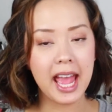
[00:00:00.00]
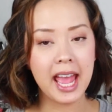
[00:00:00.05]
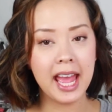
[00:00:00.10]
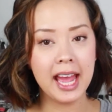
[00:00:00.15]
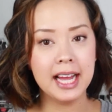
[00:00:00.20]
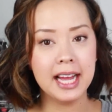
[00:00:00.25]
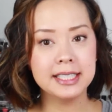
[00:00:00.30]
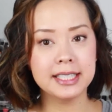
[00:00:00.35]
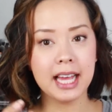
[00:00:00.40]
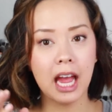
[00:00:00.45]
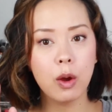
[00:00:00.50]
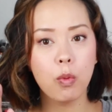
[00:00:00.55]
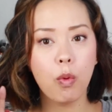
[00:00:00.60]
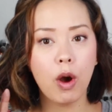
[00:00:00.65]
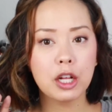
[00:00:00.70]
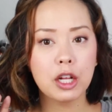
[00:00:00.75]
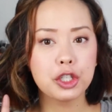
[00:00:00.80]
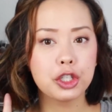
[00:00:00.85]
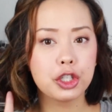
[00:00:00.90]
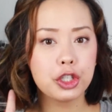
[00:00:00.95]
and I
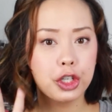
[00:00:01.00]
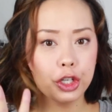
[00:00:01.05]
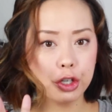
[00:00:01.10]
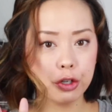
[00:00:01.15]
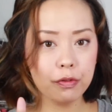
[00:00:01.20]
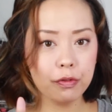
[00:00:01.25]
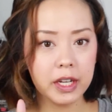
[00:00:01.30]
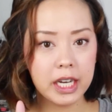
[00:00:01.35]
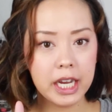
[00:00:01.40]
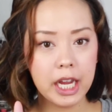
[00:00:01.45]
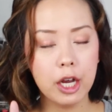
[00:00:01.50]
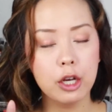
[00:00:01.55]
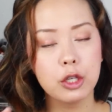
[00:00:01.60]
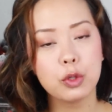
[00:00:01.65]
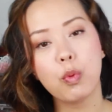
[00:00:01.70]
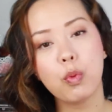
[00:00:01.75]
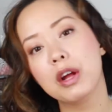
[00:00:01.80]
watched two videos,